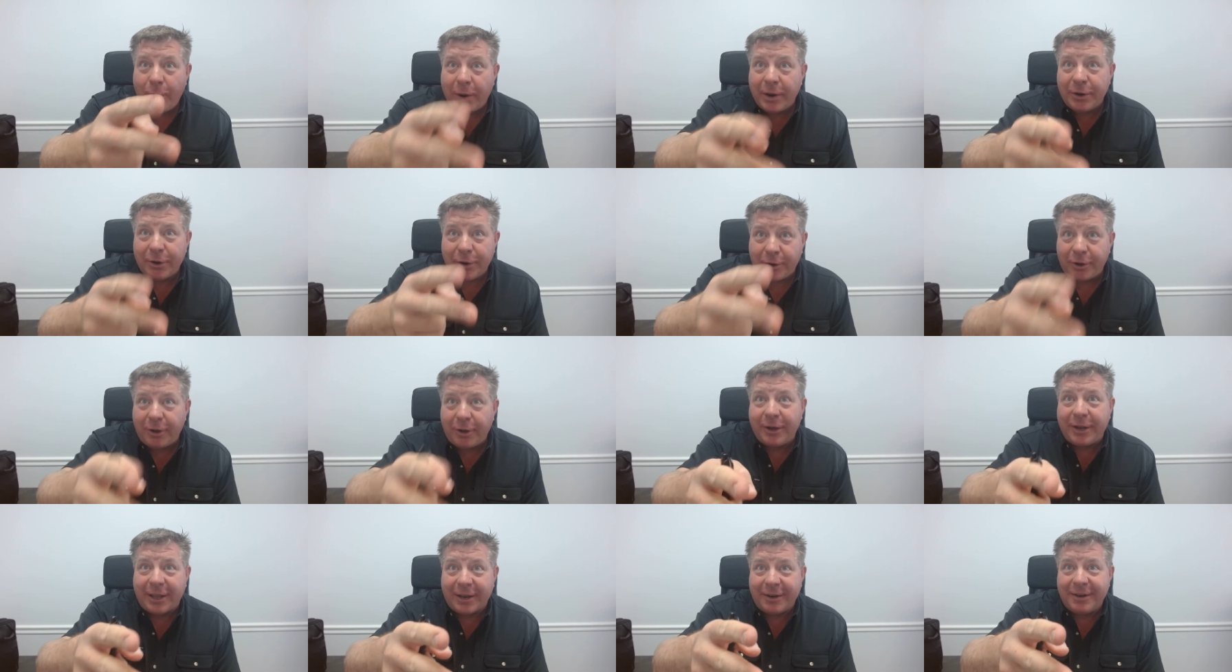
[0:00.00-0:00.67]
when you're
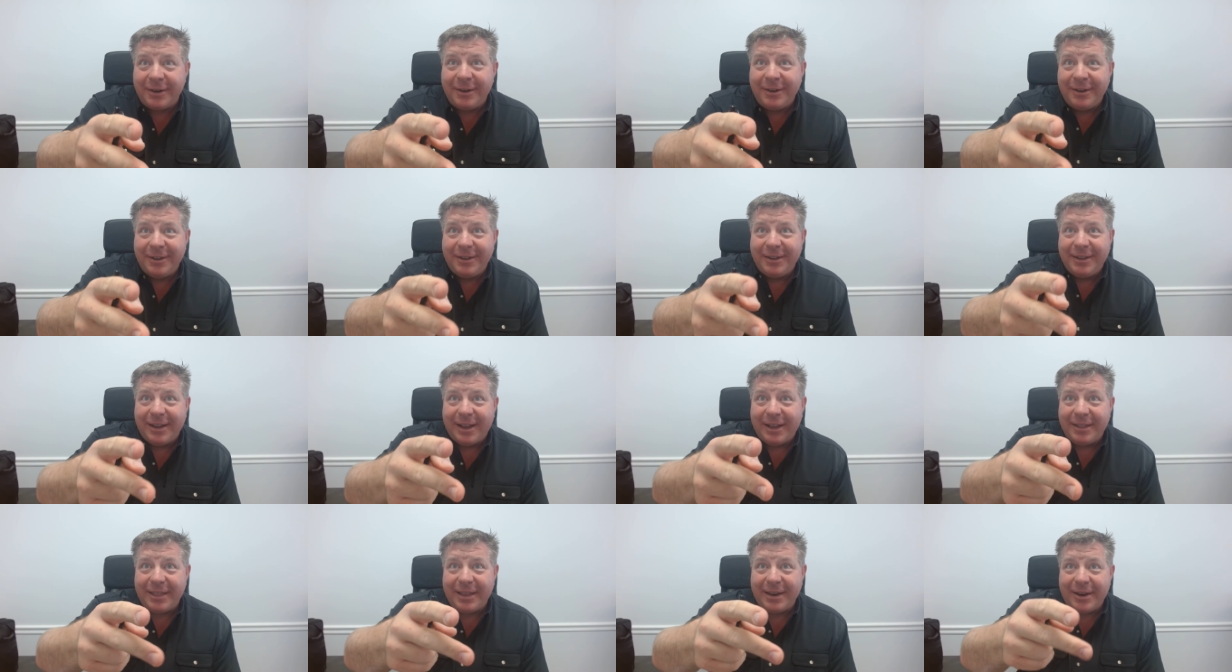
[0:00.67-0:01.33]
looking,
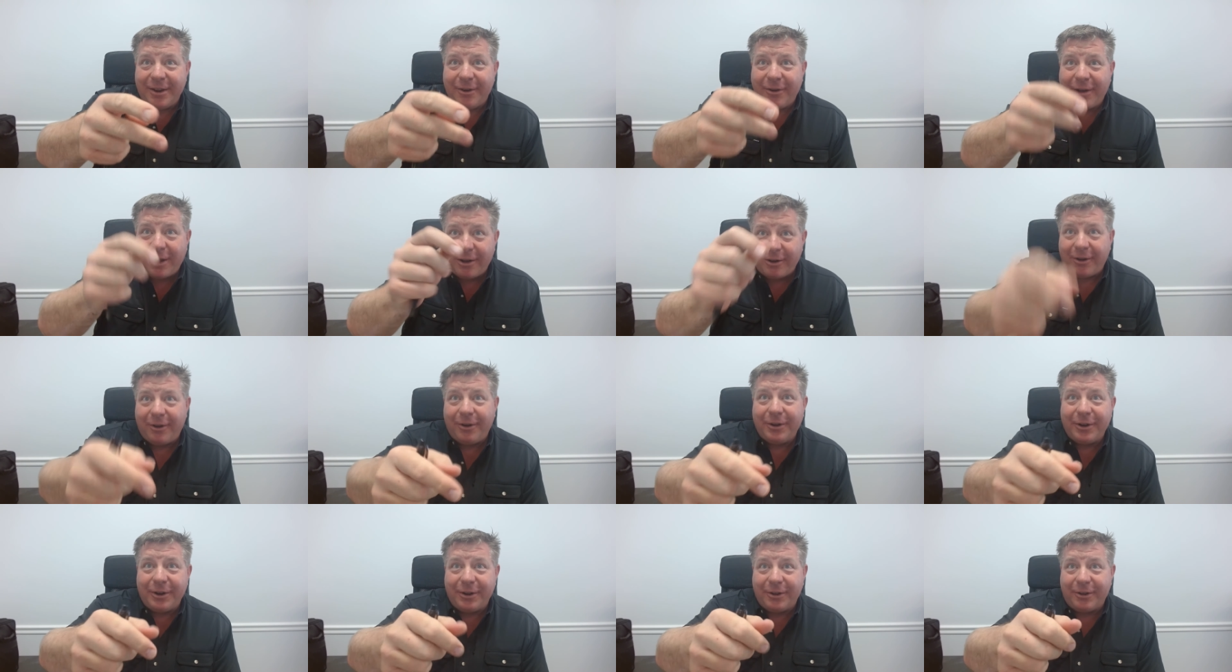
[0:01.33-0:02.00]
and they know how
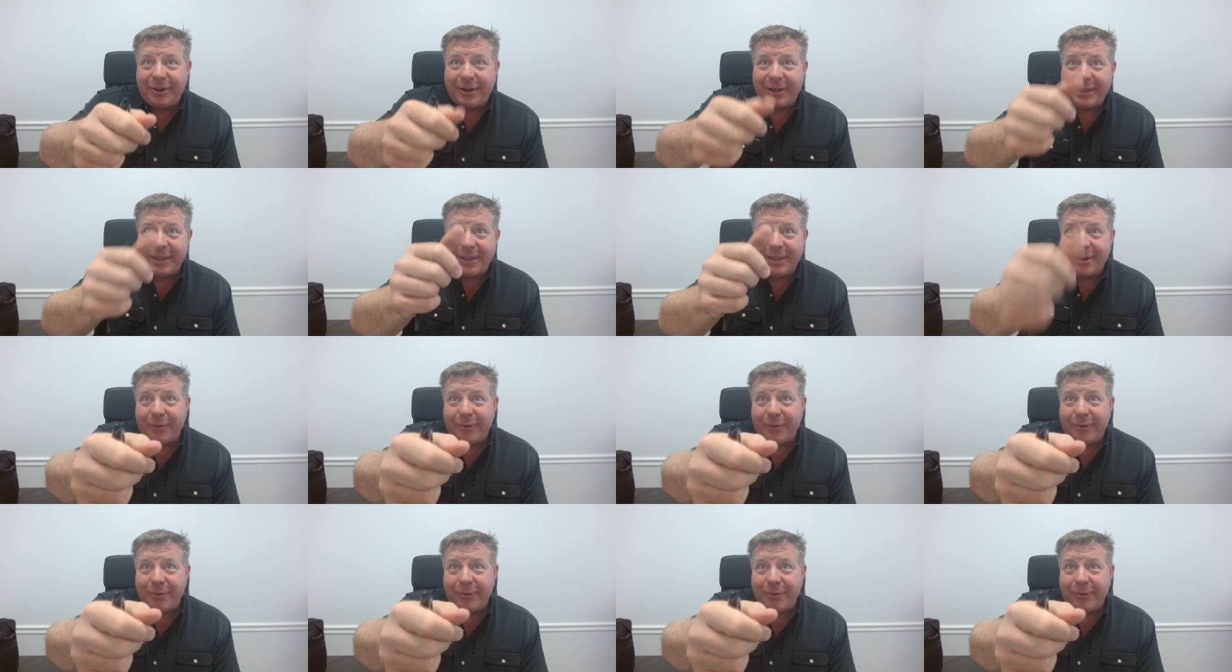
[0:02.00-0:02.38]
long you're looking.